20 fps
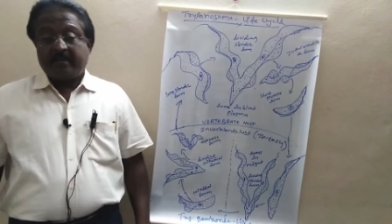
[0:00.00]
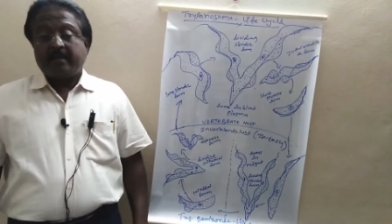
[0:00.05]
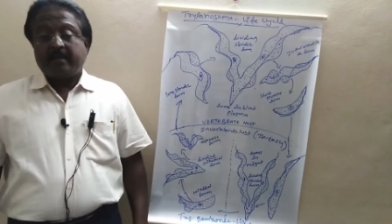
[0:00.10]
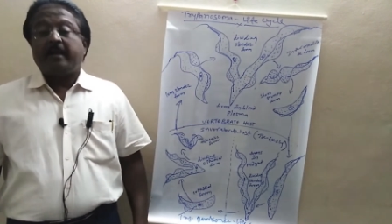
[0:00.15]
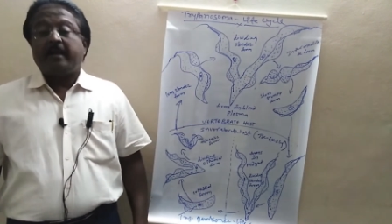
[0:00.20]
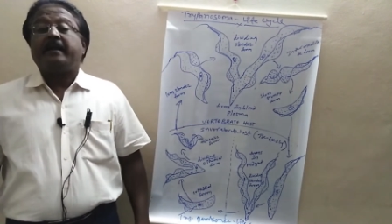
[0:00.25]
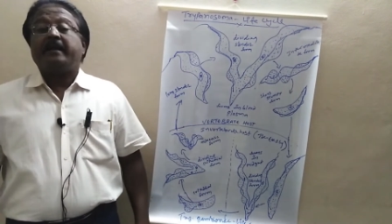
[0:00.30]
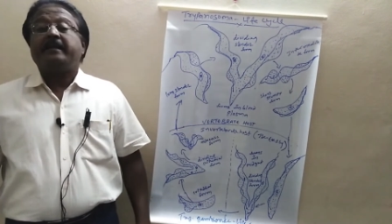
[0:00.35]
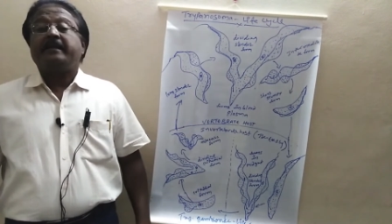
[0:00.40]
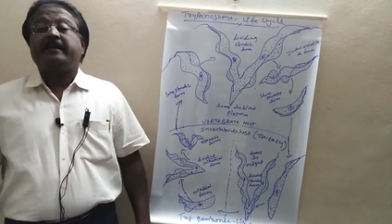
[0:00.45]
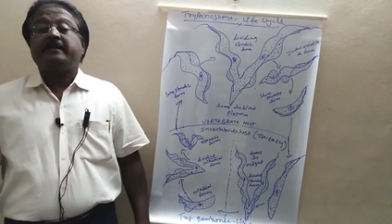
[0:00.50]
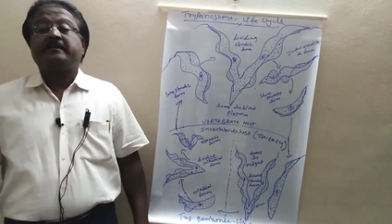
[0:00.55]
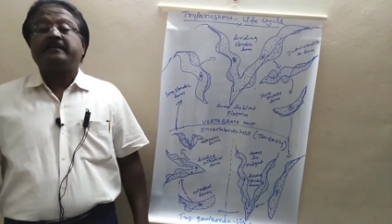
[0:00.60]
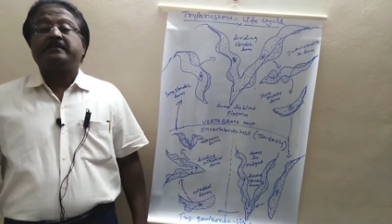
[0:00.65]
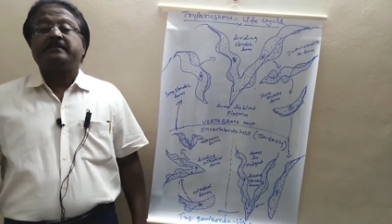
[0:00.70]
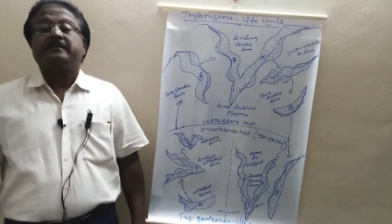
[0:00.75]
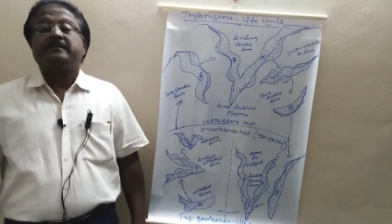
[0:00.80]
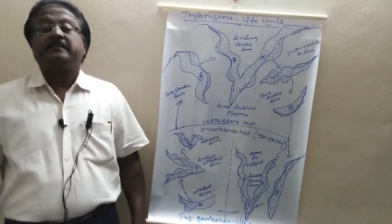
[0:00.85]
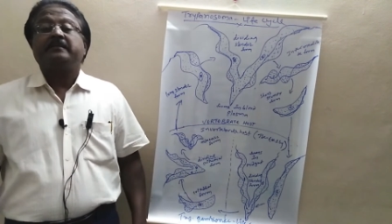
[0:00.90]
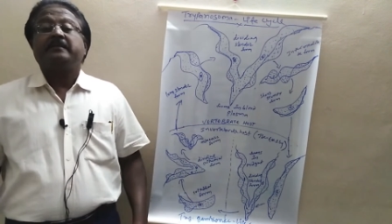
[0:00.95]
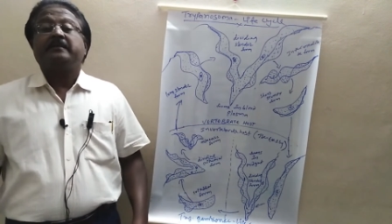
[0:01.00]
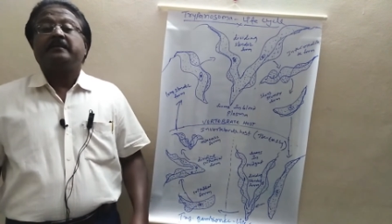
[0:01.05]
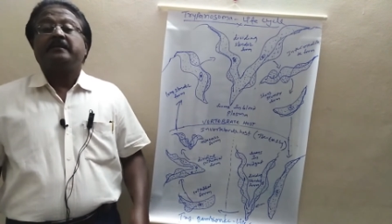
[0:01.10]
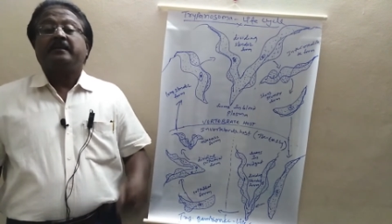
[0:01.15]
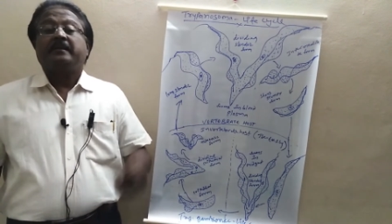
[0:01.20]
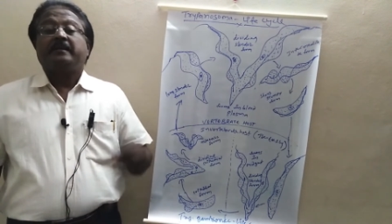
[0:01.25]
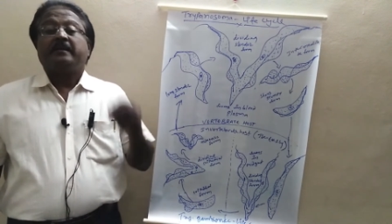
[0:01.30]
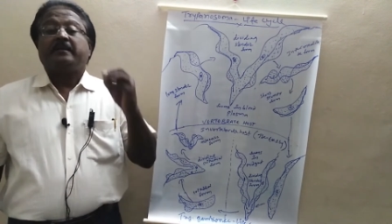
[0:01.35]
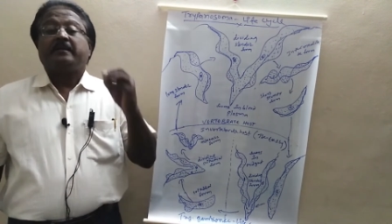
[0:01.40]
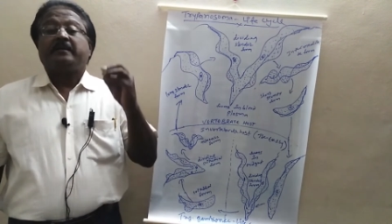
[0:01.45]
and it
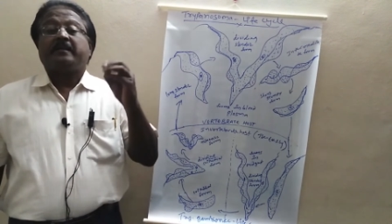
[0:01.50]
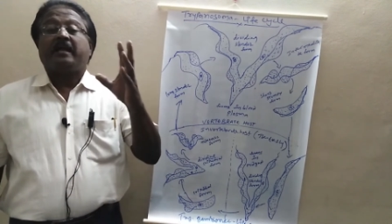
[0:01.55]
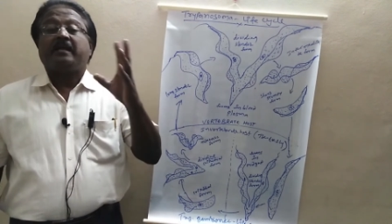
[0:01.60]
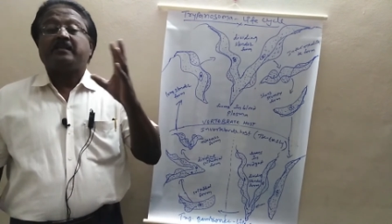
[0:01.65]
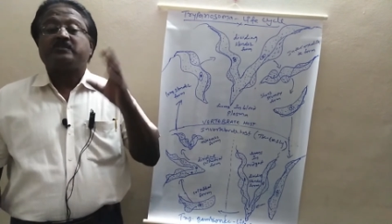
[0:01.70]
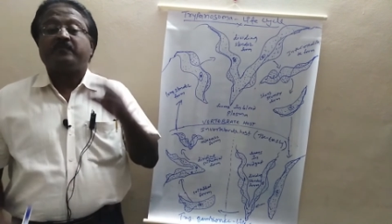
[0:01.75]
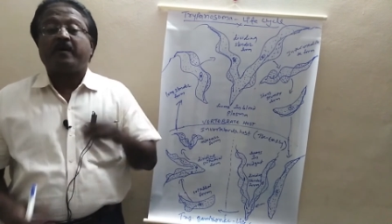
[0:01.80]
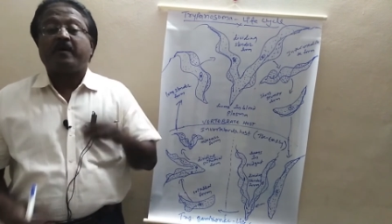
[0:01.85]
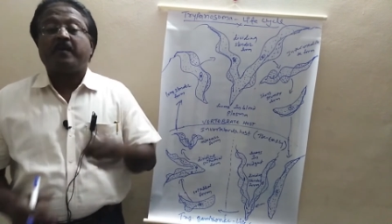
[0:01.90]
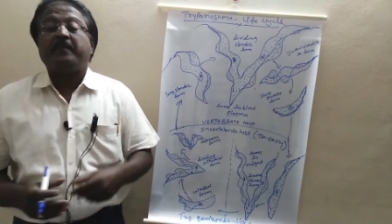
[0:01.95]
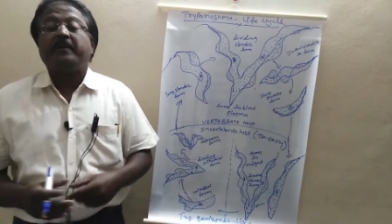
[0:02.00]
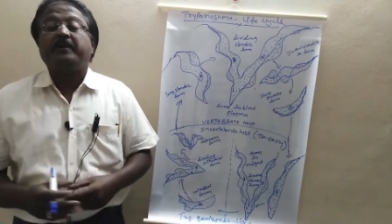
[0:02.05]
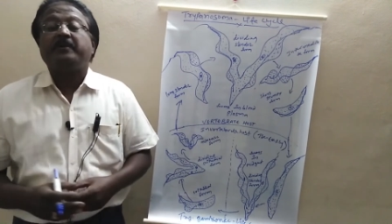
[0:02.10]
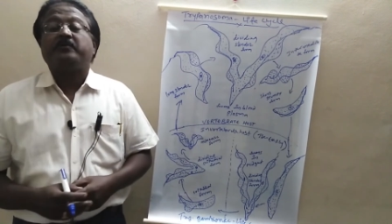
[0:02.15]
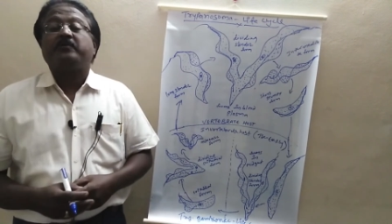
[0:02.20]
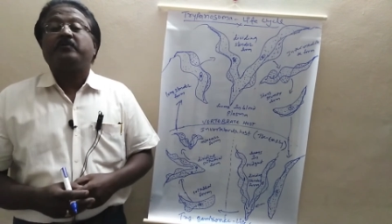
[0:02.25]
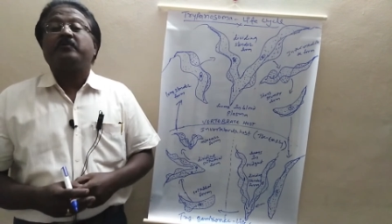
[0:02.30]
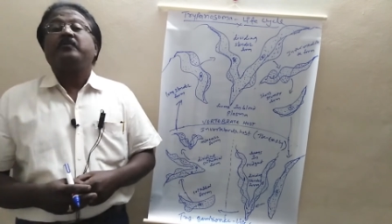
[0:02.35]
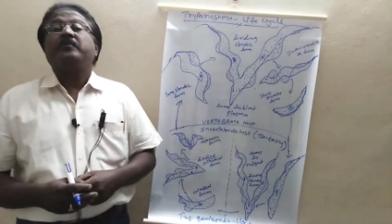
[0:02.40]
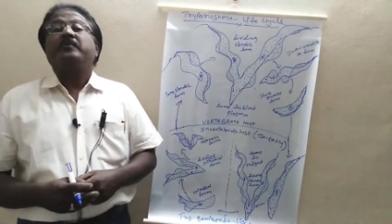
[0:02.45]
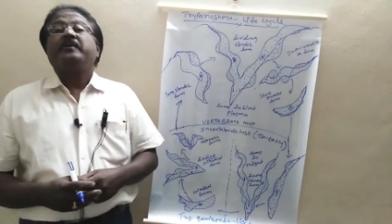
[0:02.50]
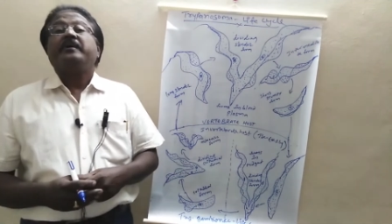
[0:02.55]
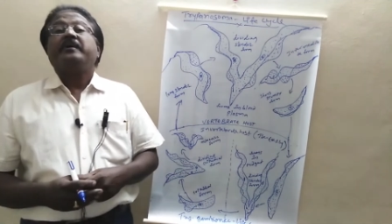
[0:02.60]
transformed into